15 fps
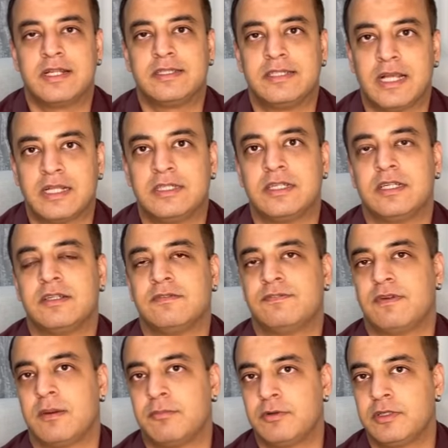then in
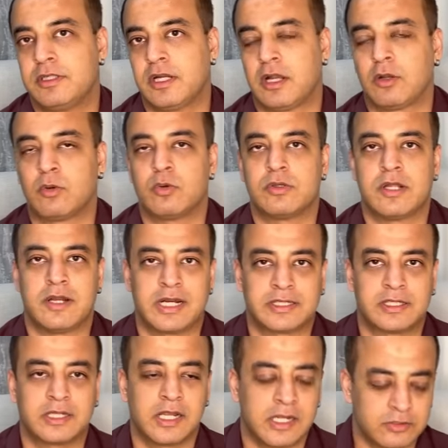February, it will go
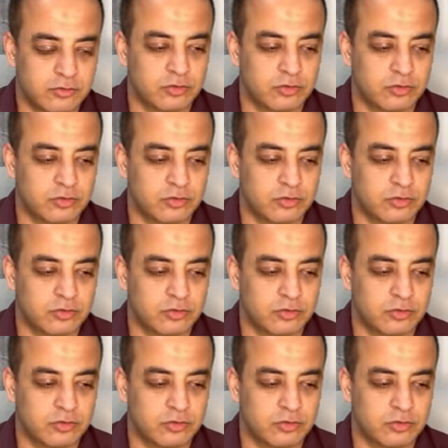direct again.